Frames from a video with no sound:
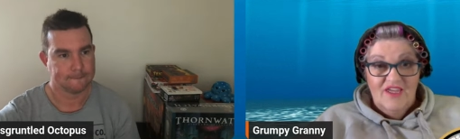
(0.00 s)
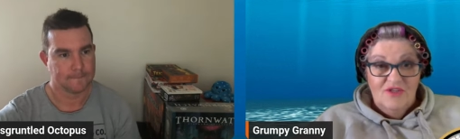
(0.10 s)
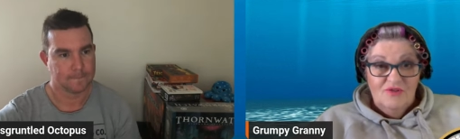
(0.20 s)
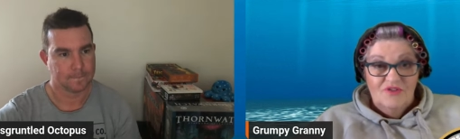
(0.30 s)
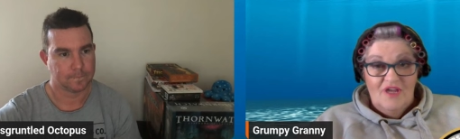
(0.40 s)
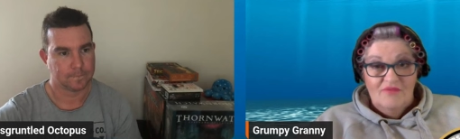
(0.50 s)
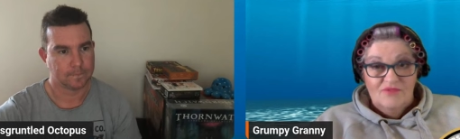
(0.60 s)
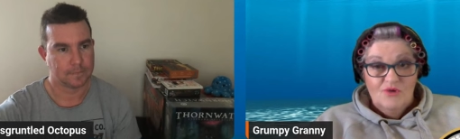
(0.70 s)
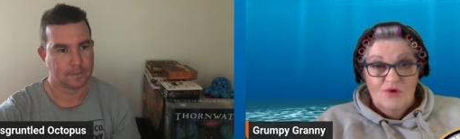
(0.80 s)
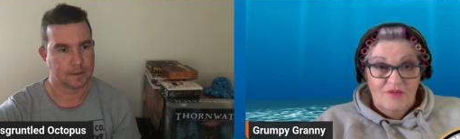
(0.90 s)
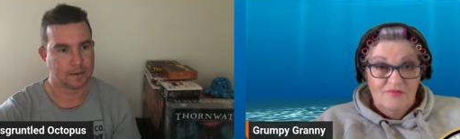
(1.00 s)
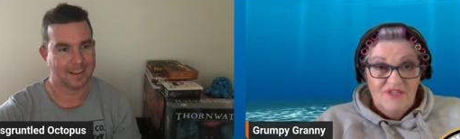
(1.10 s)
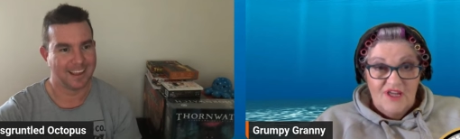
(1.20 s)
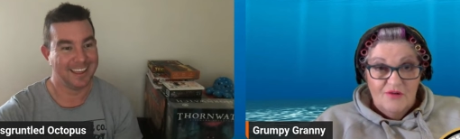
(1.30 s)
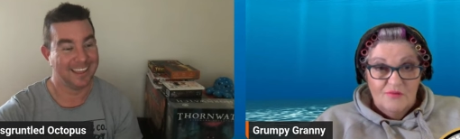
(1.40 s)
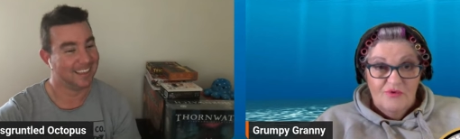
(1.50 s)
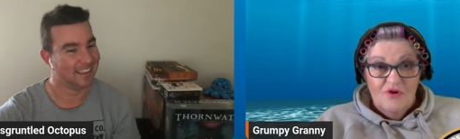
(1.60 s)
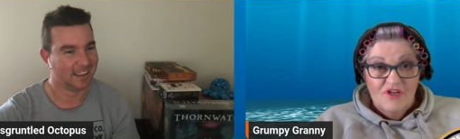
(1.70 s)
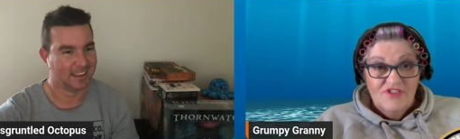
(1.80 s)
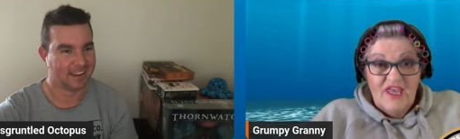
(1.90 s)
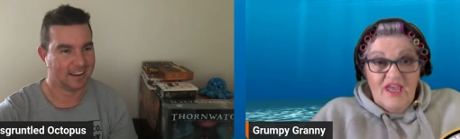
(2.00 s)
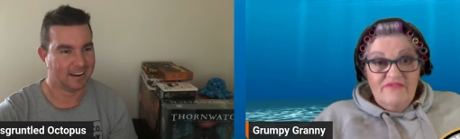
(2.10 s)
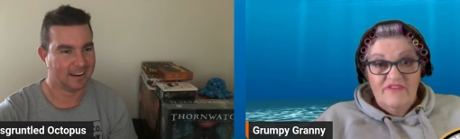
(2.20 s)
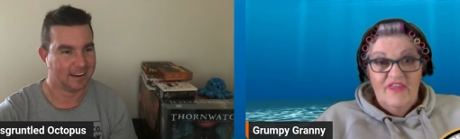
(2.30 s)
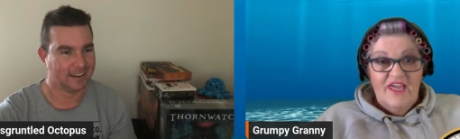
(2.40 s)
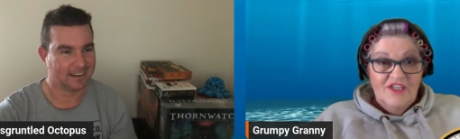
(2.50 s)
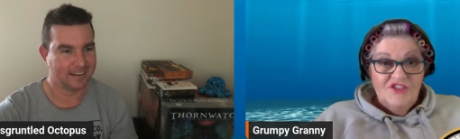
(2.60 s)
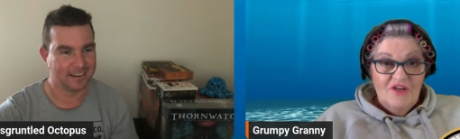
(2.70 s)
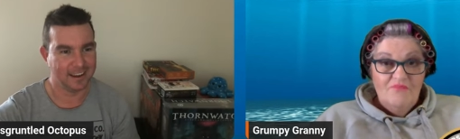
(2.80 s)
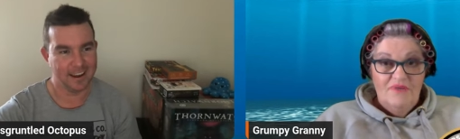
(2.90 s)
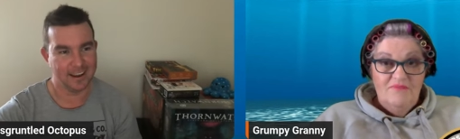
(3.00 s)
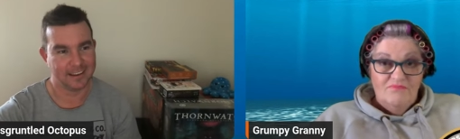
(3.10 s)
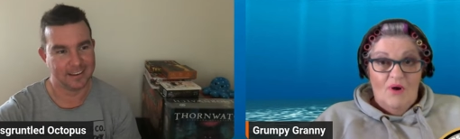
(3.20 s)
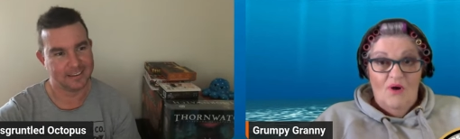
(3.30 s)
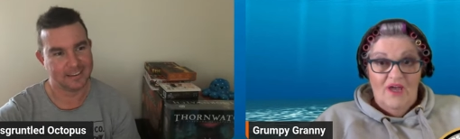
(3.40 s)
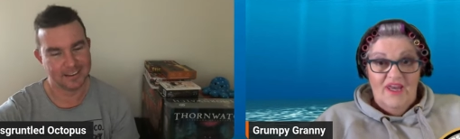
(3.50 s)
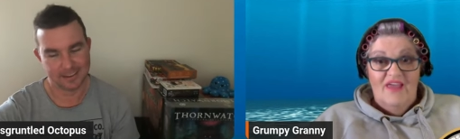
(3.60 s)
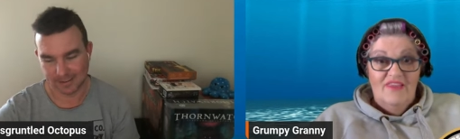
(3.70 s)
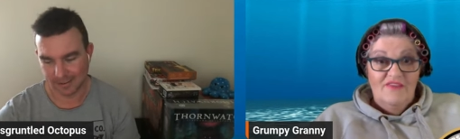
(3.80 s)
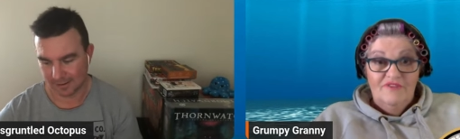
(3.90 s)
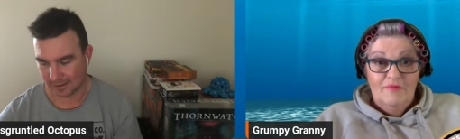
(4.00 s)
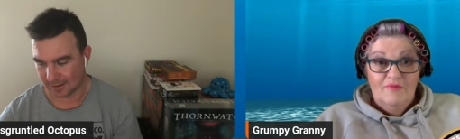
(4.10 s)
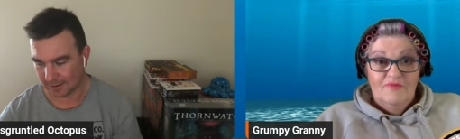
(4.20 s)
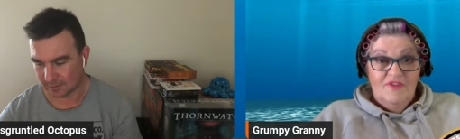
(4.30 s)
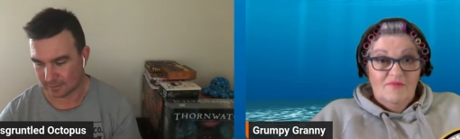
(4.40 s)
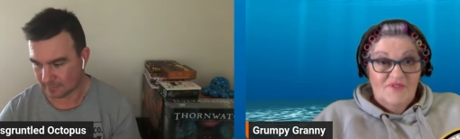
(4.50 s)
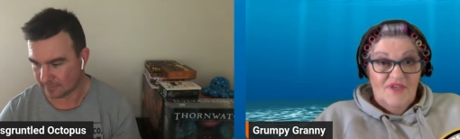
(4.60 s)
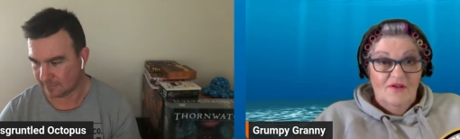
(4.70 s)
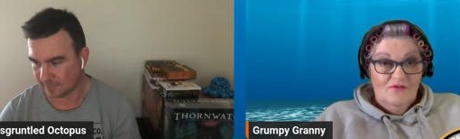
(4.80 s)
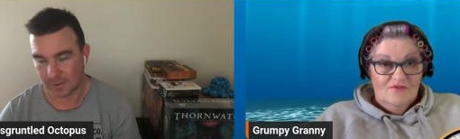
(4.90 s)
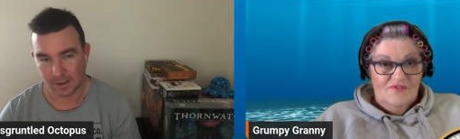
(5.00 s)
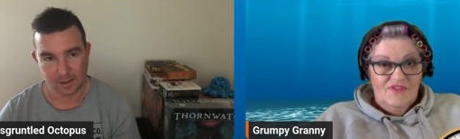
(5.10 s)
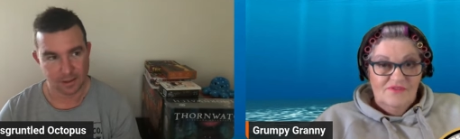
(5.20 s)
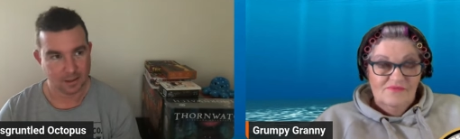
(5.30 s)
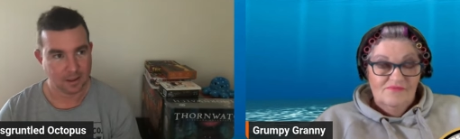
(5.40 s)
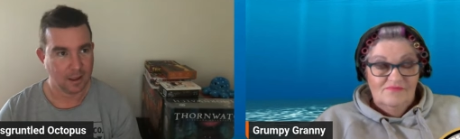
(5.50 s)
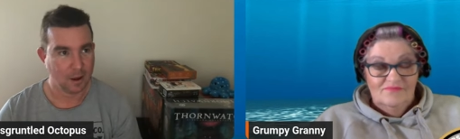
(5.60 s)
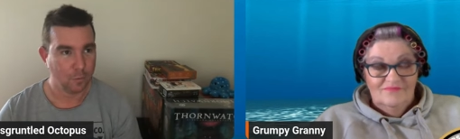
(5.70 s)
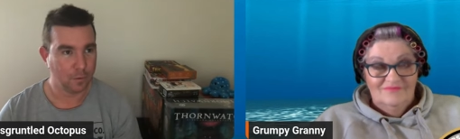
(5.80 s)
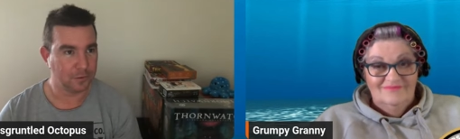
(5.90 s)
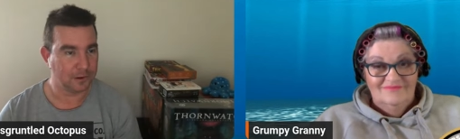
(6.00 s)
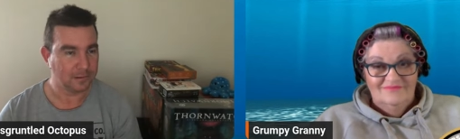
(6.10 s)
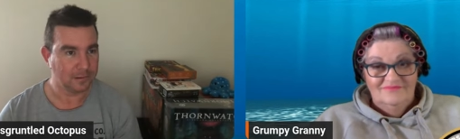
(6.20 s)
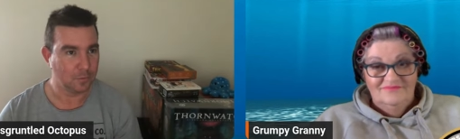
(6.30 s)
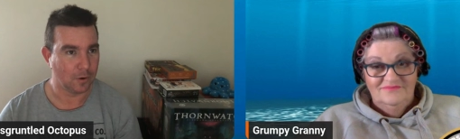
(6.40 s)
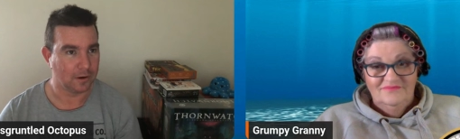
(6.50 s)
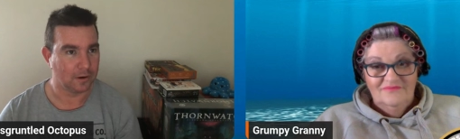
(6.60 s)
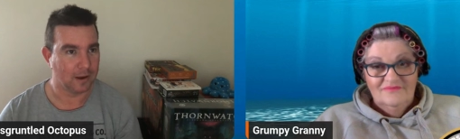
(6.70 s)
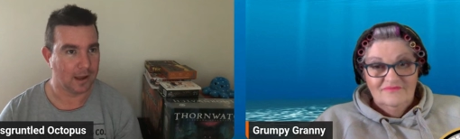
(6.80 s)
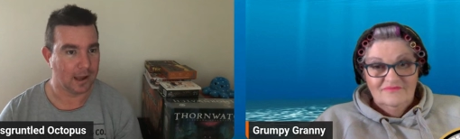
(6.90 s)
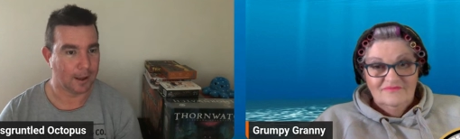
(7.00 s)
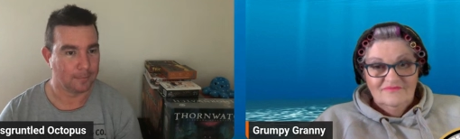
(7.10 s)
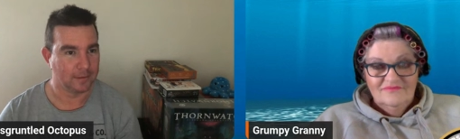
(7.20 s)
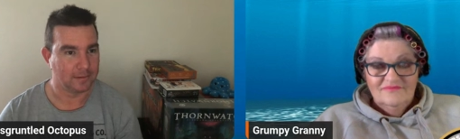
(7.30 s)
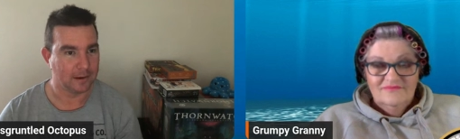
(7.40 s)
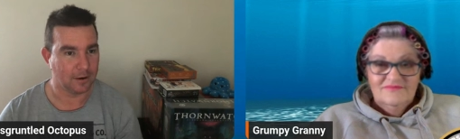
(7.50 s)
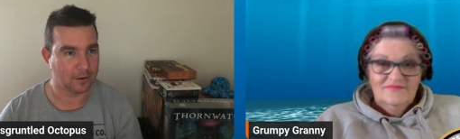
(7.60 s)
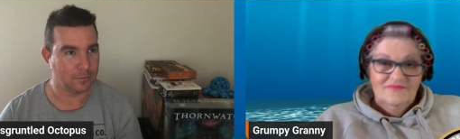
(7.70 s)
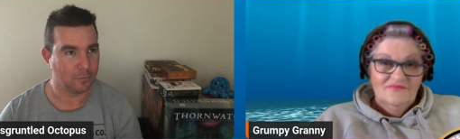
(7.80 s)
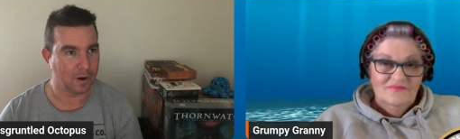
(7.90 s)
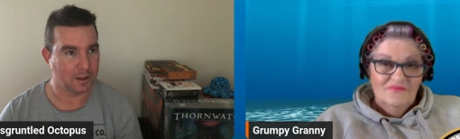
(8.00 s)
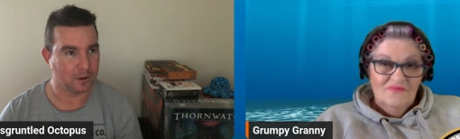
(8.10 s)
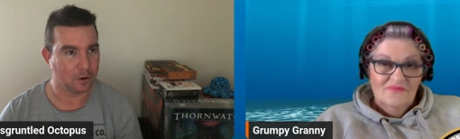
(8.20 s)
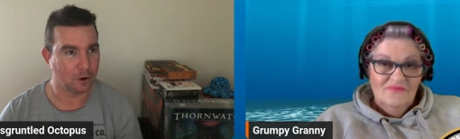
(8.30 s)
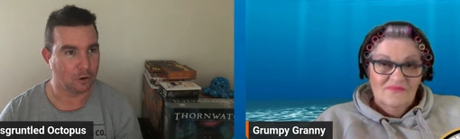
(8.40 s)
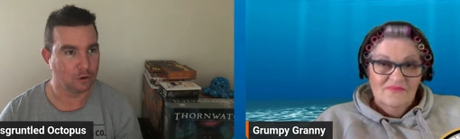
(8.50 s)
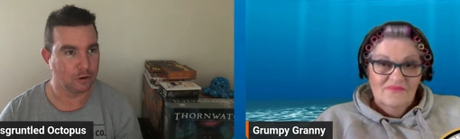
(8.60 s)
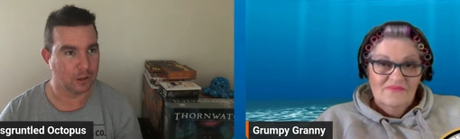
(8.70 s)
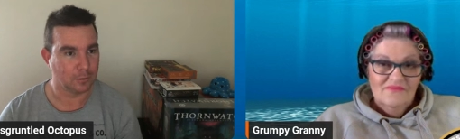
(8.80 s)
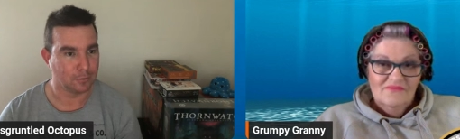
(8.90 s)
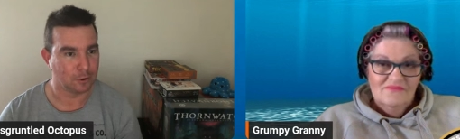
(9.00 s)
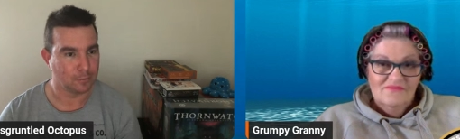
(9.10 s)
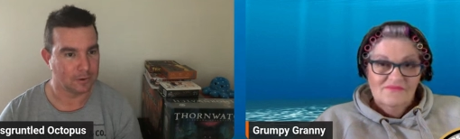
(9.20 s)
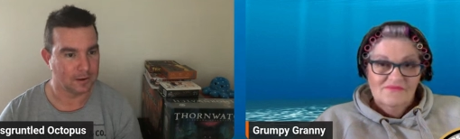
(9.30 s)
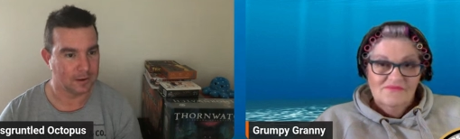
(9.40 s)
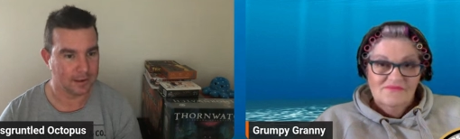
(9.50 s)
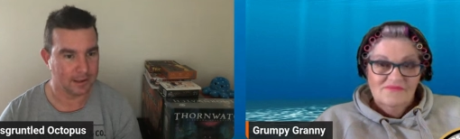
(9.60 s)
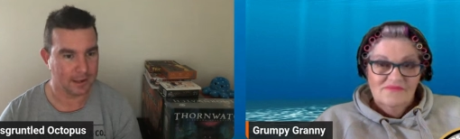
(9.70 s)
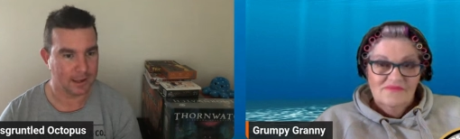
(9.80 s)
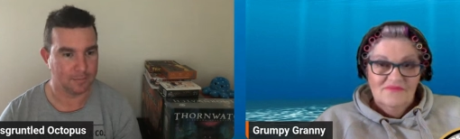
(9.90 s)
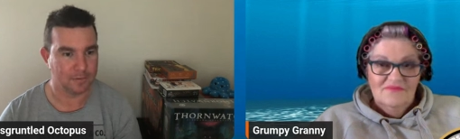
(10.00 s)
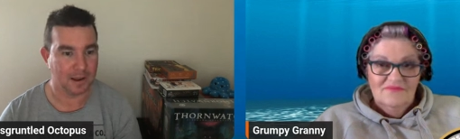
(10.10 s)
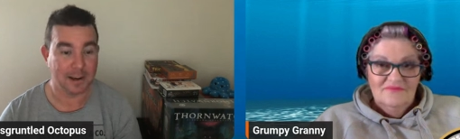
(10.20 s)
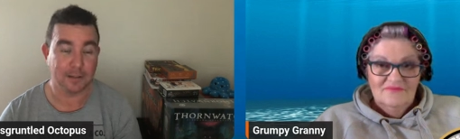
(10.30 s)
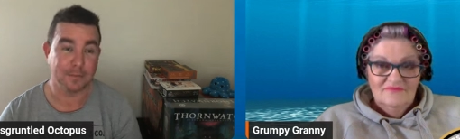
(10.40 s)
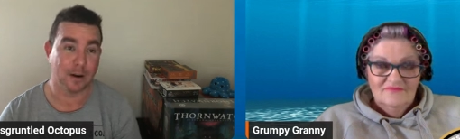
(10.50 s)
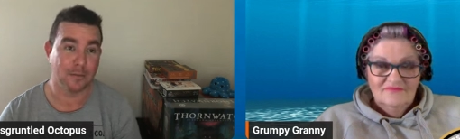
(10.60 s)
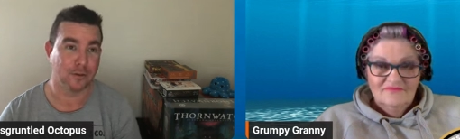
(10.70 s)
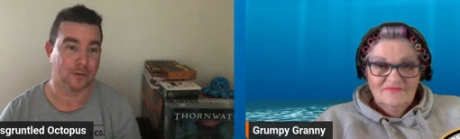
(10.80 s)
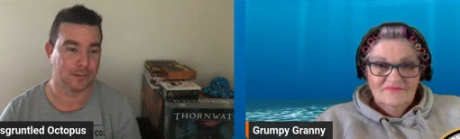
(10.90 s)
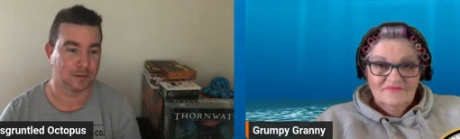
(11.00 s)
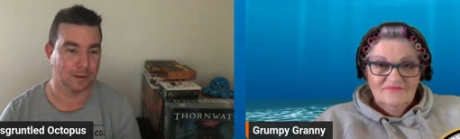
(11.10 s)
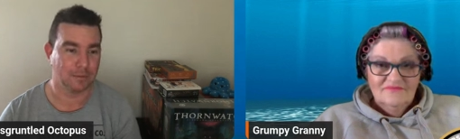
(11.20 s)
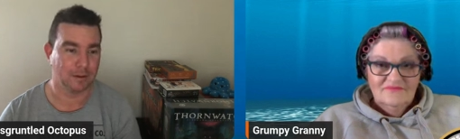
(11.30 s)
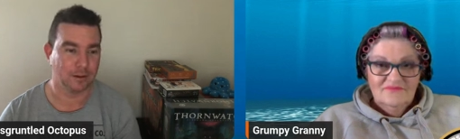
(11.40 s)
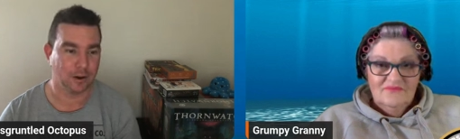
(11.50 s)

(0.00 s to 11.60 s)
Speaker 1: could um, talk him down on price. Then they could uh, jump yeah. in buy it and then flip it for themselves.
Speaker 2: Well, there's actually one um, that's currently running on auction at the moment um, for eighty-five dollars, and I'm keeping an eye